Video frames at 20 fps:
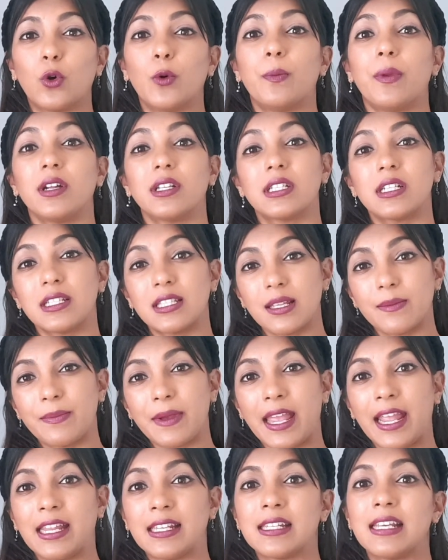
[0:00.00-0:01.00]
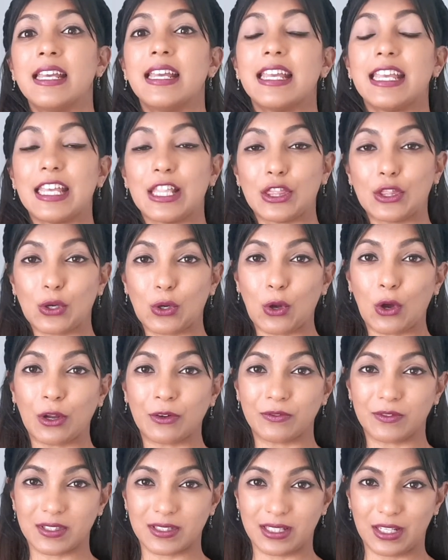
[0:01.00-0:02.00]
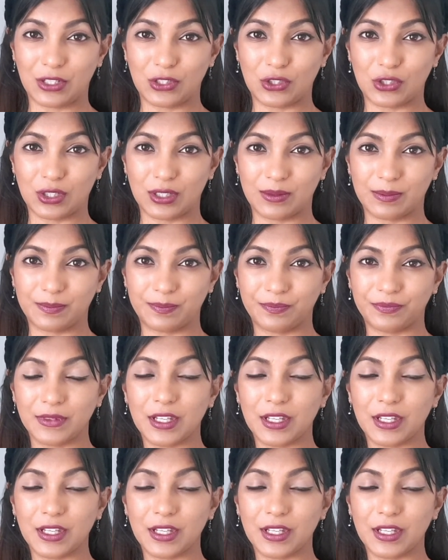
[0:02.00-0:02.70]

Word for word: or participate in the conversation.